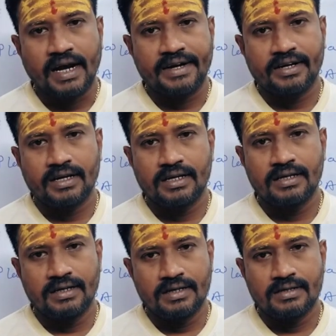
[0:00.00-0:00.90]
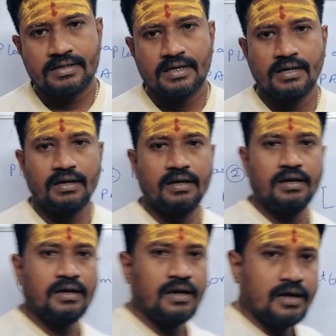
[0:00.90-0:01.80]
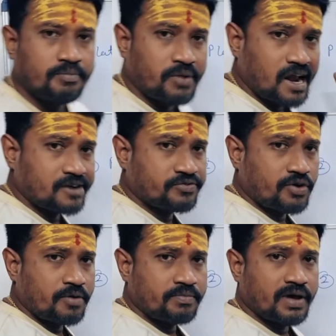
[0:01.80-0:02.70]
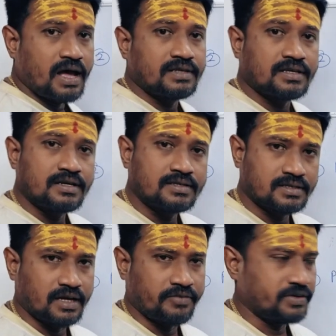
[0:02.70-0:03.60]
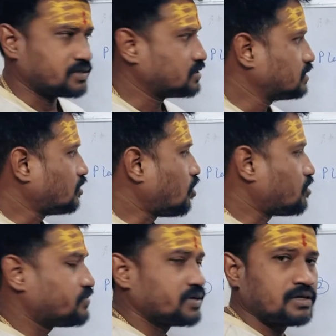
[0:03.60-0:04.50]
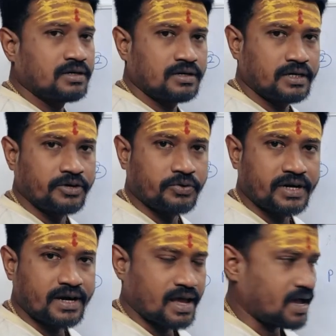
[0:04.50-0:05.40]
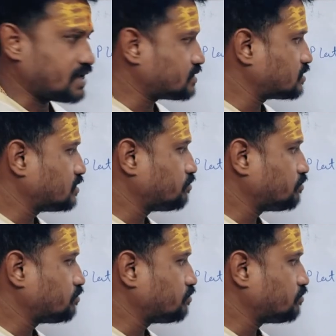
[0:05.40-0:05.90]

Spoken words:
category is platform as a service, often denoted as